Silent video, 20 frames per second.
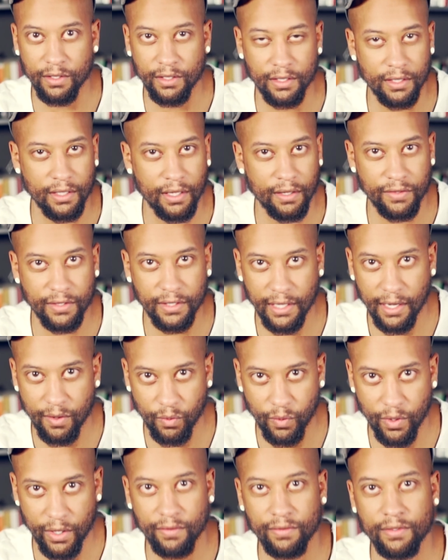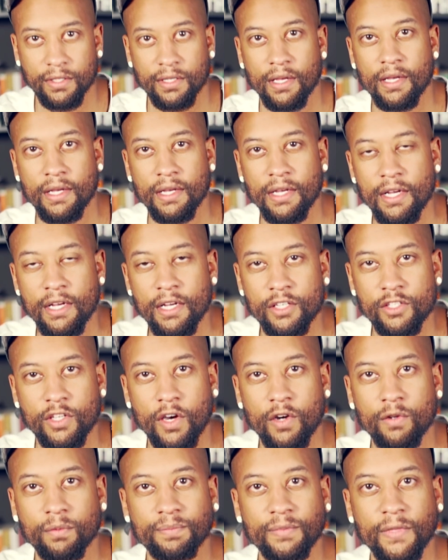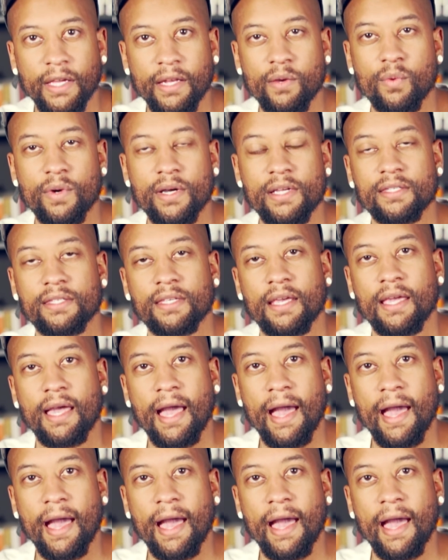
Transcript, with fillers: instead of sound waves. So anyways,